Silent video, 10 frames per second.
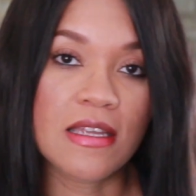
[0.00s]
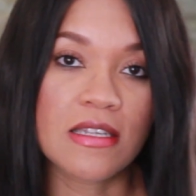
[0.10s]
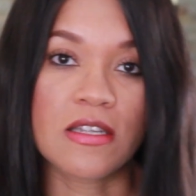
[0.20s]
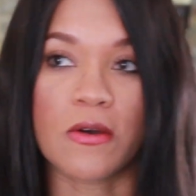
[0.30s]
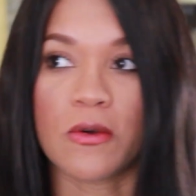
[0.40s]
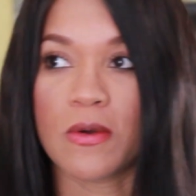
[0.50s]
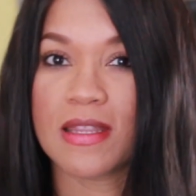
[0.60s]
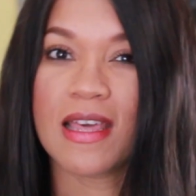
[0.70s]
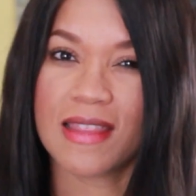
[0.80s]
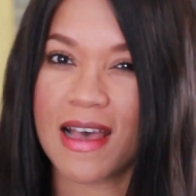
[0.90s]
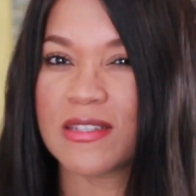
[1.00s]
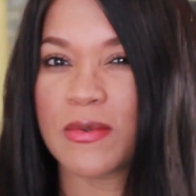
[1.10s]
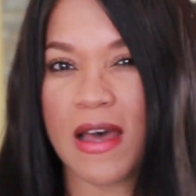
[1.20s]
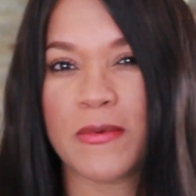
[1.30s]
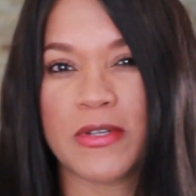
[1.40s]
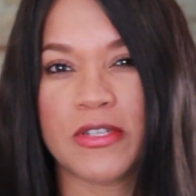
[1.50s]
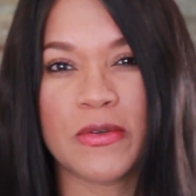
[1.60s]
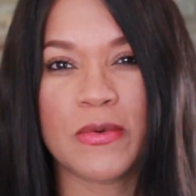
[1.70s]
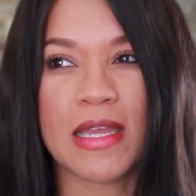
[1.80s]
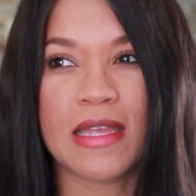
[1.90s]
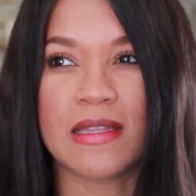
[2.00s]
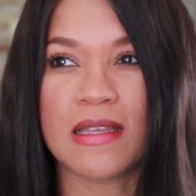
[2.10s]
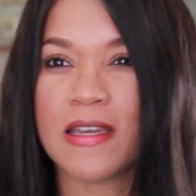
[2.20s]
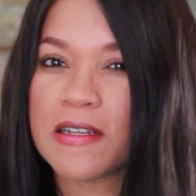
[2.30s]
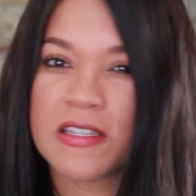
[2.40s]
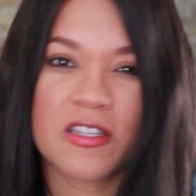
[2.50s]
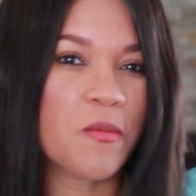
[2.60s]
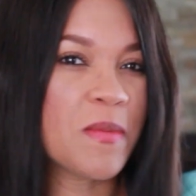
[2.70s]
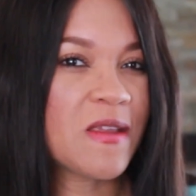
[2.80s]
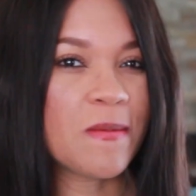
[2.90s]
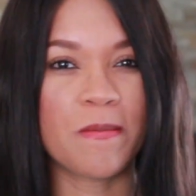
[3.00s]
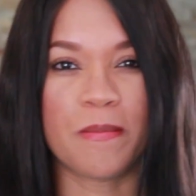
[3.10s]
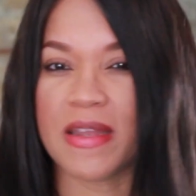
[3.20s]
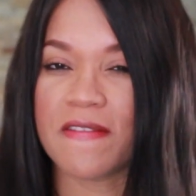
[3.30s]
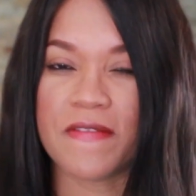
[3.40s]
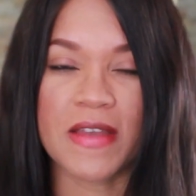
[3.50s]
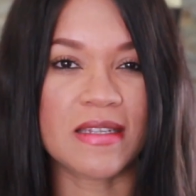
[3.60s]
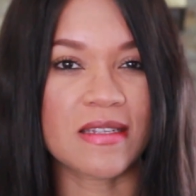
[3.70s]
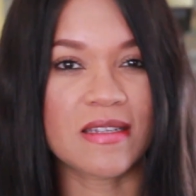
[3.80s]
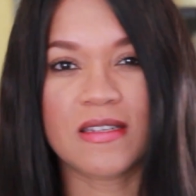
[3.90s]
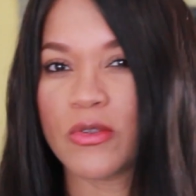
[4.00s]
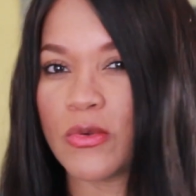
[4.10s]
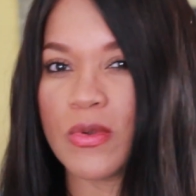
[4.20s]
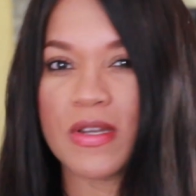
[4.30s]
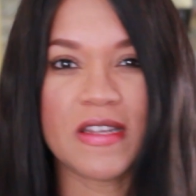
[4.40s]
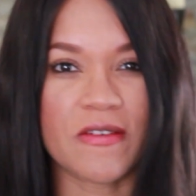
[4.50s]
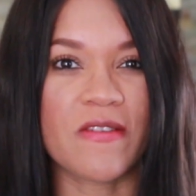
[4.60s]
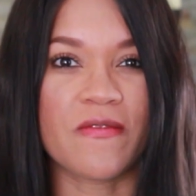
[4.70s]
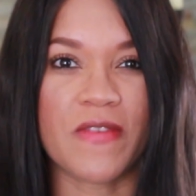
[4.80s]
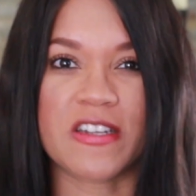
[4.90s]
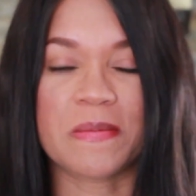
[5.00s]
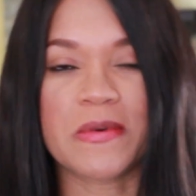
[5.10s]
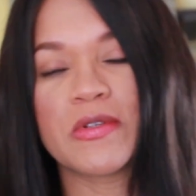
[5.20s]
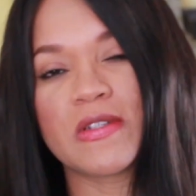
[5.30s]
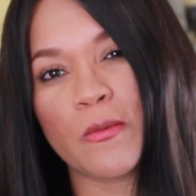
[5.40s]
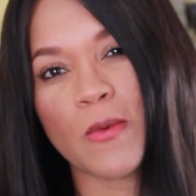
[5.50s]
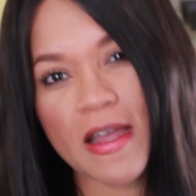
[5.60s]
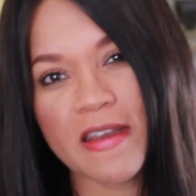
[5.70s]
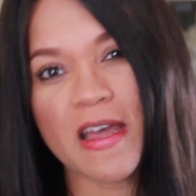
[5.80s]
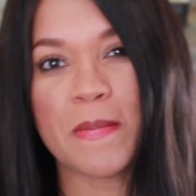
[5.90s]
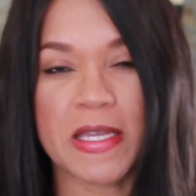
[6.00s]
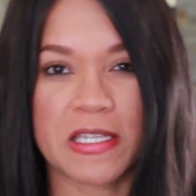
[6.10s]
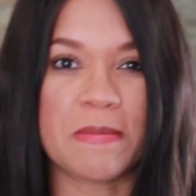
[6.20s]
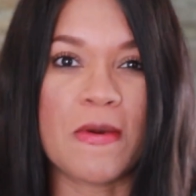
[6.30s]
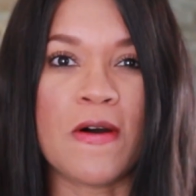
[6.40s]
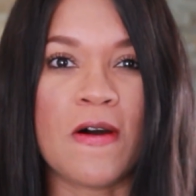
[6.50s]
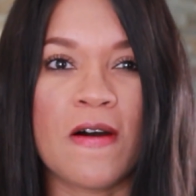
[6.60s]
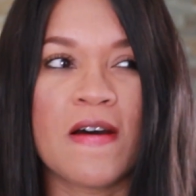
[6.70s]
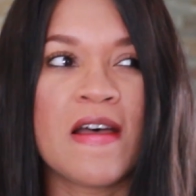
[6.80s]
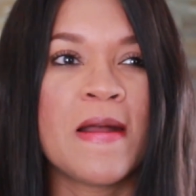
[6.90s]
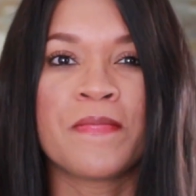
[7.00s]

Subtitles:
So that's what I would do. And there are so many benefits to different vegetables, so why not mix them all?